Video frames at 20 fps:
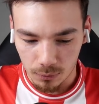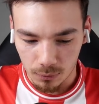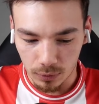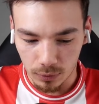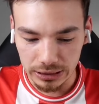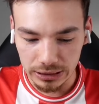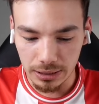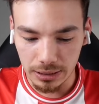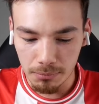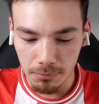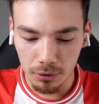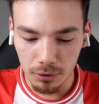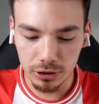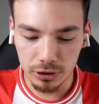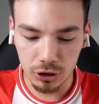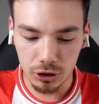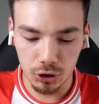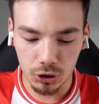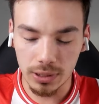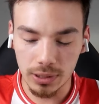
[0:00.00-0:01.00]
What's the
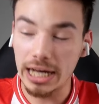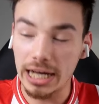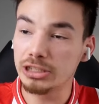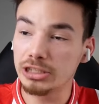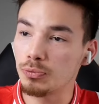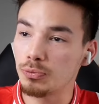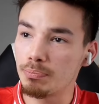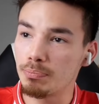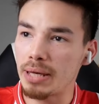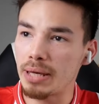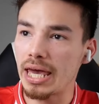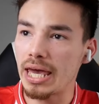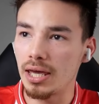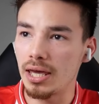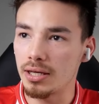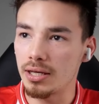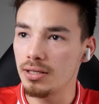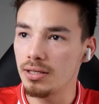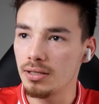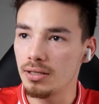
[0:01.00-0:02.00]
most that you guys would
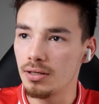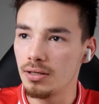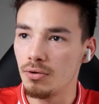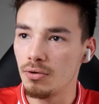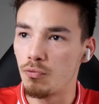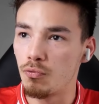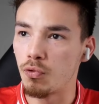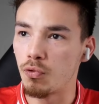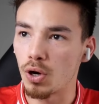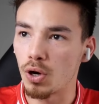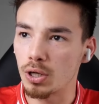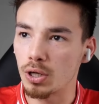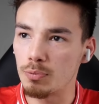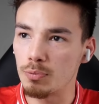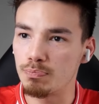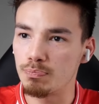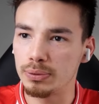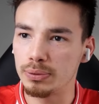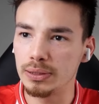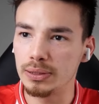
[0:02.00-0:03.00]
pay for a
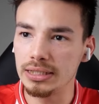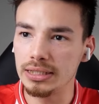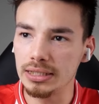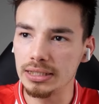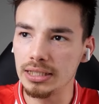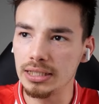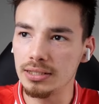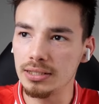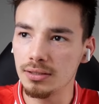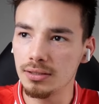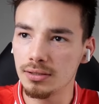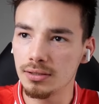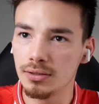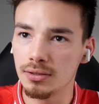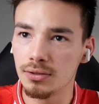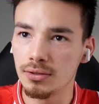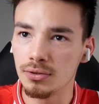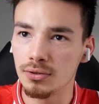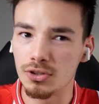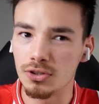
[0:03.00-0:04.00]
completely
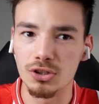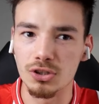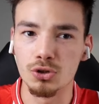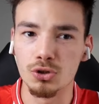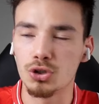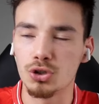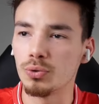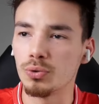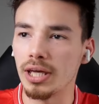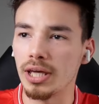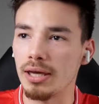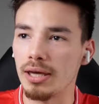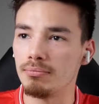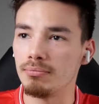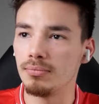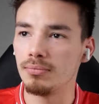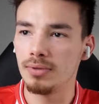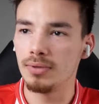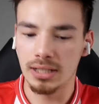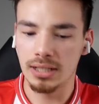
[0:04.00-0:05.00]
neutral
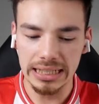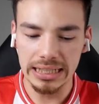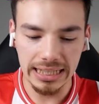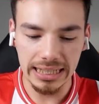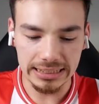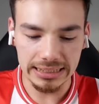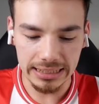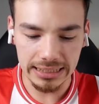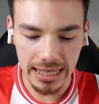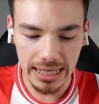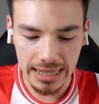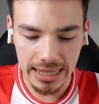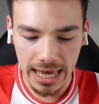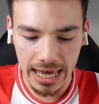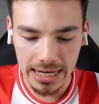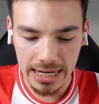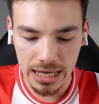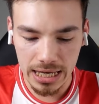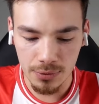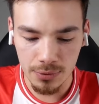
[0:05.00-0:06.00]
game? Let's say
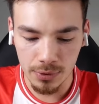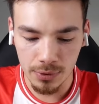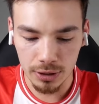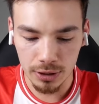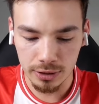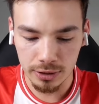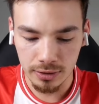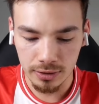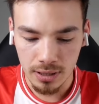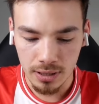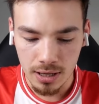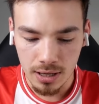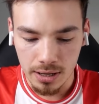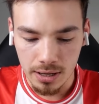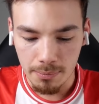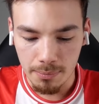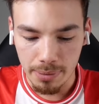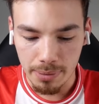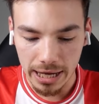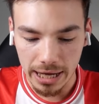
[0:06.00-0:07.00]
that it was
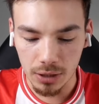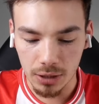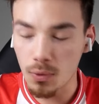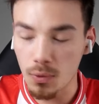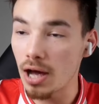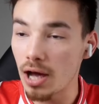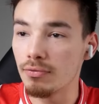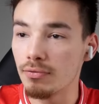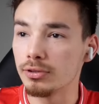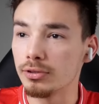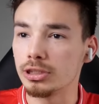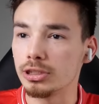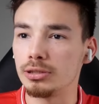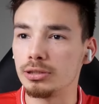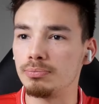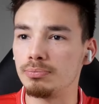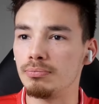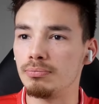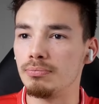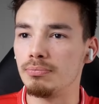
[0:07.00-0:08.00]
Paraguay versus